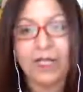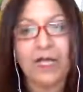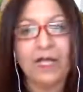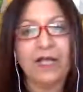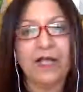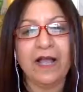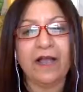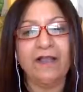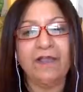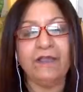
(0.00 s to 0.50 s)

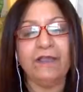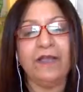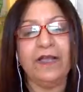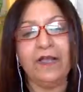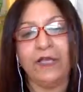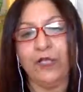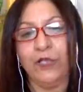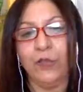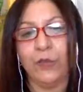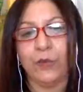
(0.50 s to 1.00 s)

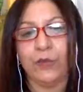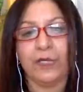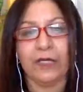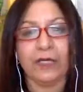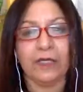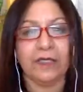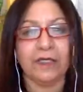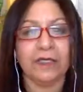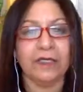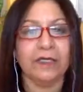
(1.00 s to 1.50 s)
then you
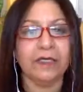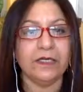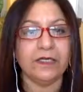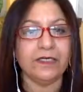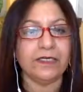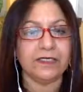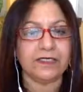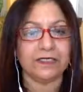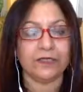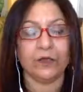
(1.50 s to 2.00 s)
can
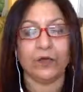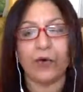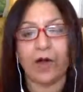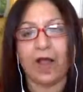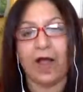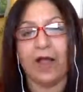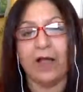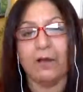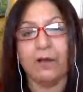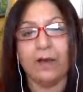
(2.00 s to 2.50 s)

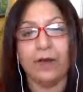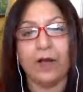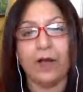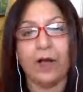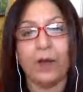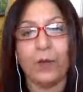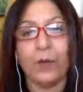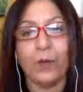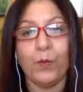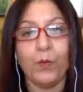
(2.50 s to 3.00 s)
describe
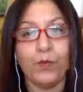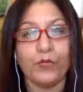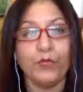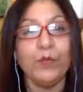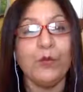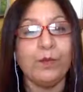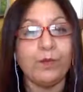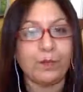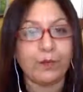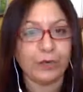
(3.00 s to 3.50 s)
what
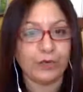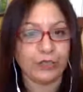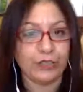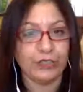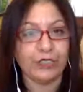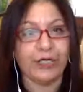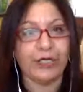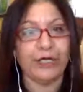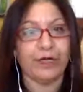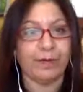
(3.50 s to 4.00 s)
you
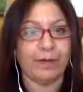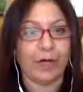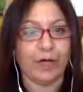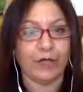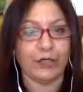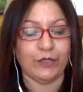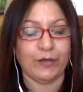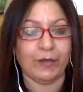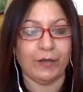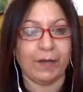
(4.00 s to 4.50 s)
appreciate
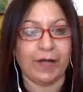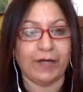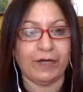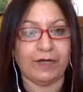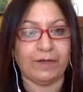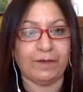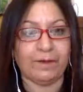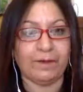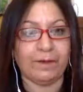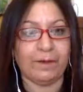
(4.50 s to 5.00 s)
about your
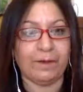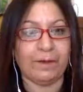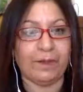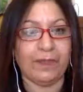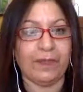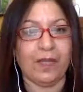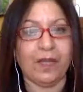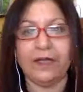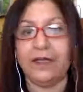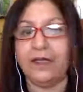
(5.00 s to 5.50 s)
body.
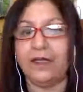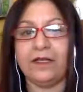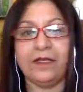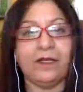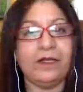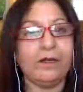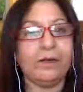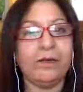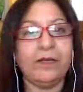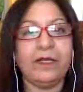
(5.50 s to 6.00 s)
And it
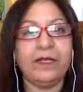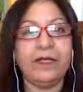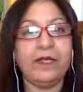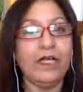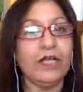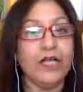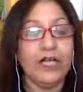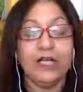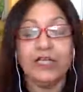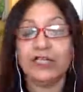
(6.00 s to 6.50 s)
can be
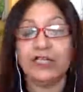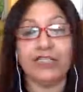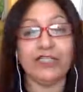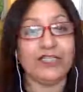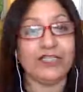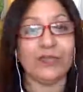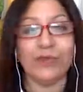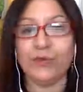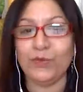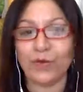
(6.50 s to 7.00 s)

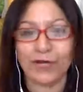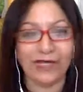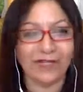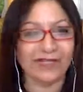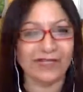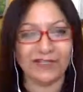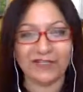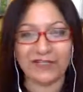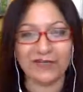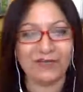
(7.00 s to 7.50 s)
just the way
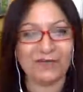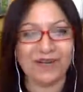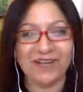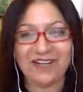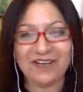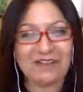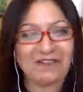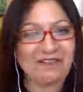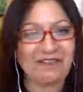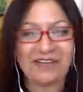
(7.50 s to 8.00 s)
that your
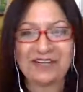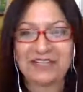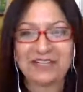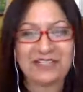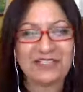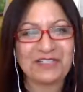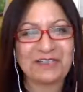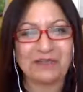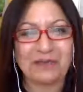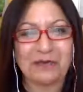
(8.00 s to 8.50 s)
body
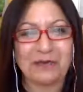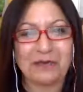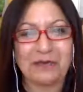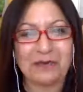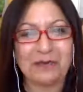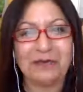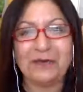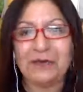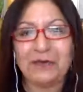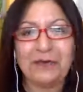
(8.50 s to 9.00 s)
functions for you.
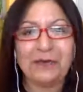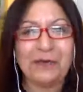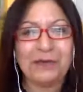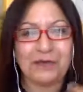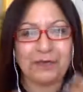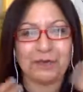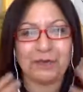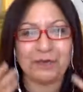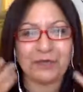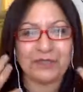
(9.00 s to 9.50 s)
You know, you
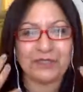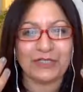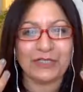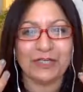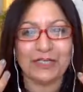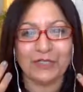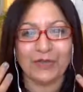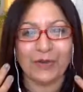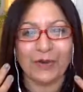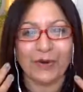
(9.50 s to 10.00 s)
can
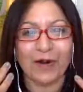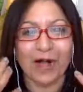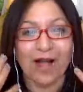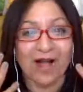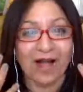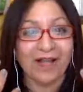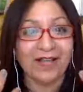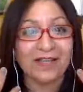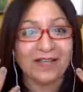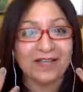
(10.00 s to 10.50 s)
appreciate your
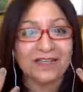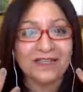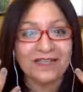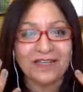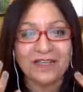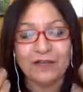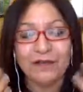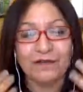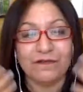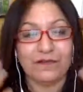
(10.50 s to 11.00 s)
eyes
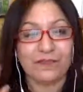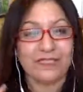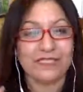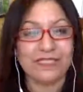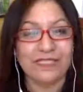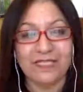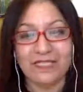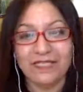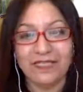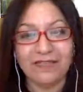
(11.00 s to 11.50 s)
for
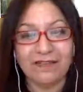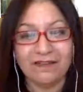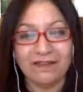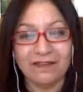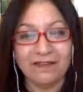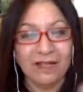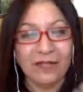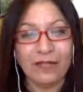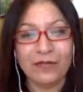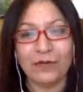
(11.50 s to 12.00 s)
seeing,
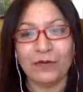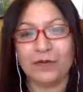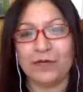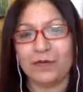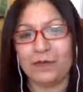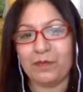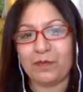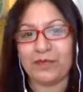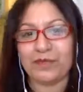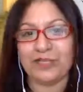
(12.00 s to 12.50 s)
you can
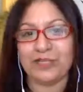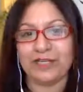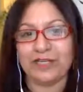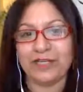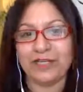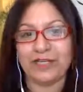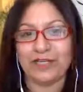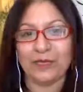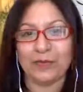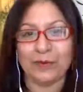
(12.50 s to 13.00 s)

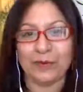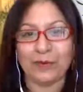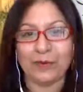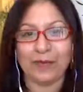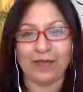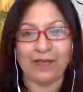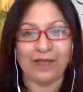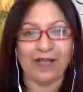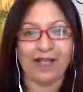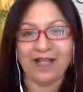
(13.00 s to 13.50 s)
appreciate your
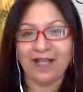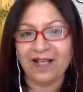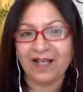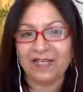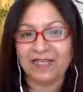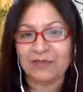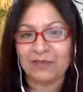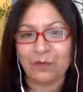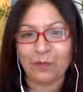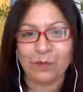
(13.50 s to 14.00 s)

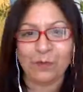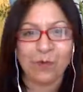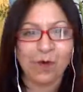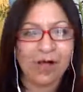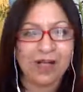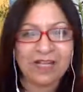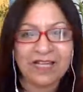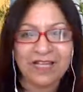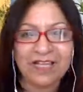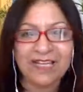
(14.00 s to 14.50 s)
legs for
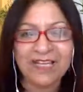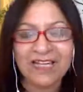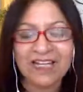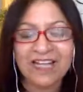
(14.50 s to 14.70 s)
walking,